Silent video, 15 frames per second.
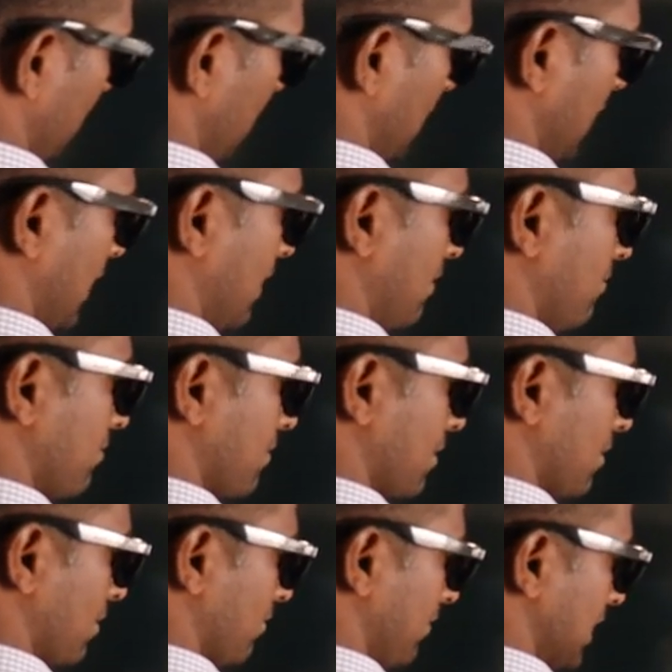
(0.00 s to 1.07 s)
Now,
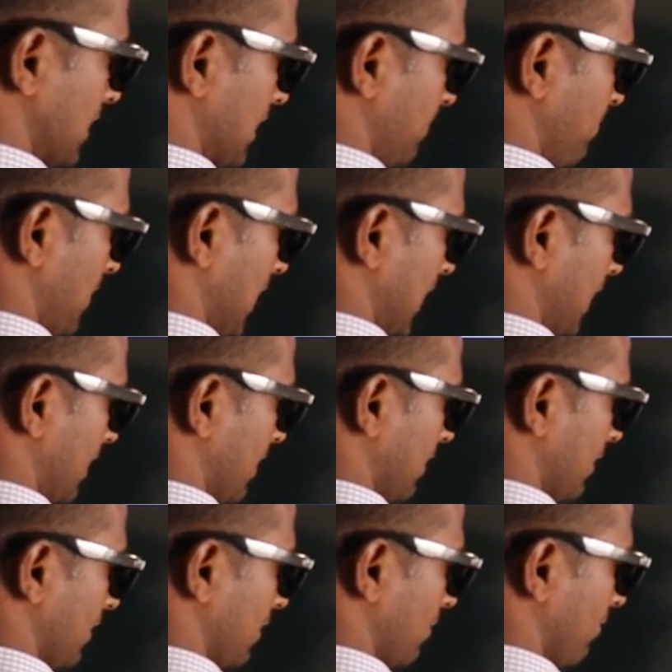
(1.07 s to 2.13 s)
we subtract,
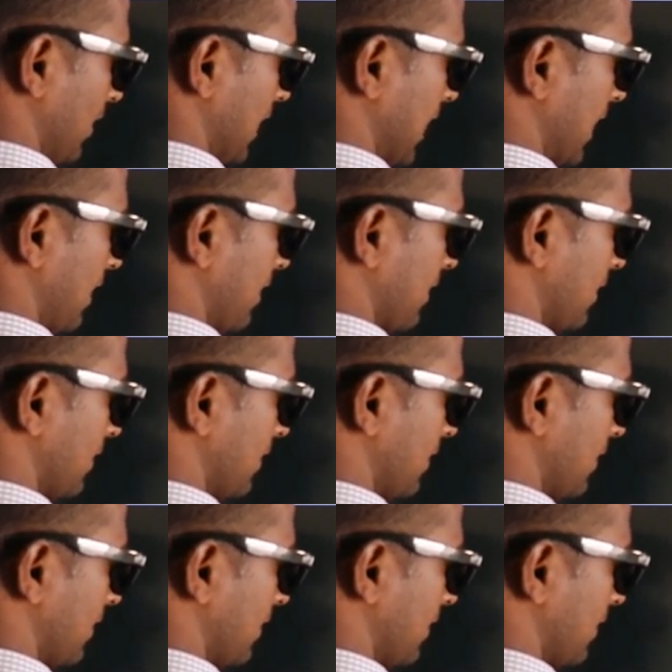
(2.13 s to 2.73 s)
we get